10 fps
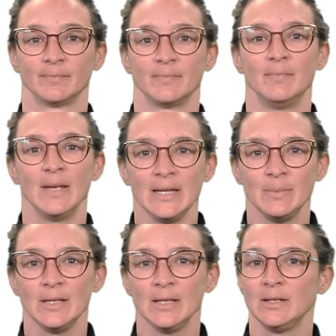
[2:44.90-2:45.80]

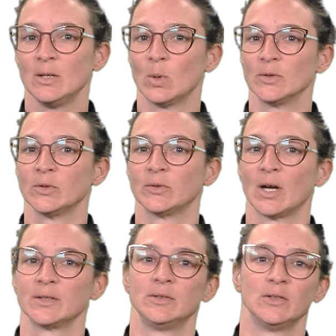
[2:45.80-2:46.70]
Maybe you want to
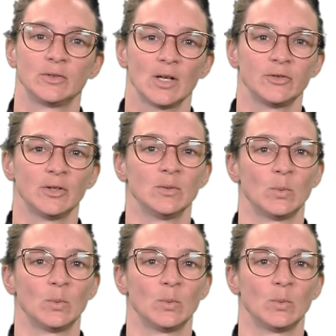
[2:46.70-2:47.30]
start a discussion